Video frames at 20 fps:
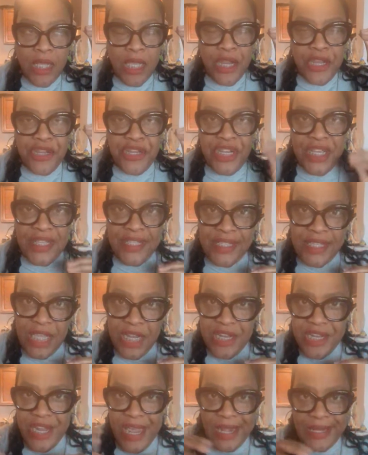
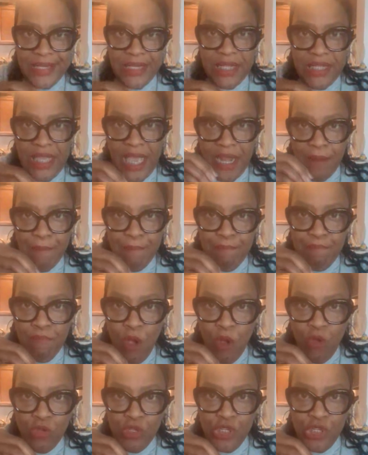disconnected that
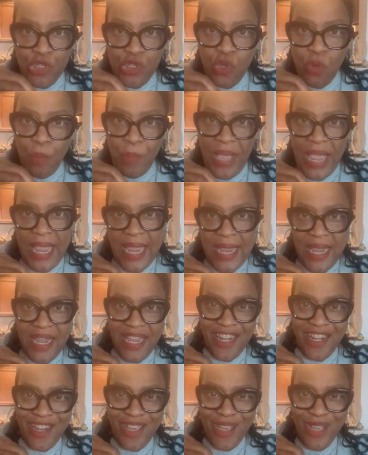emotional
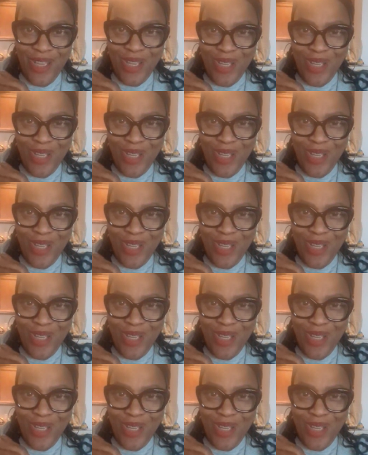pain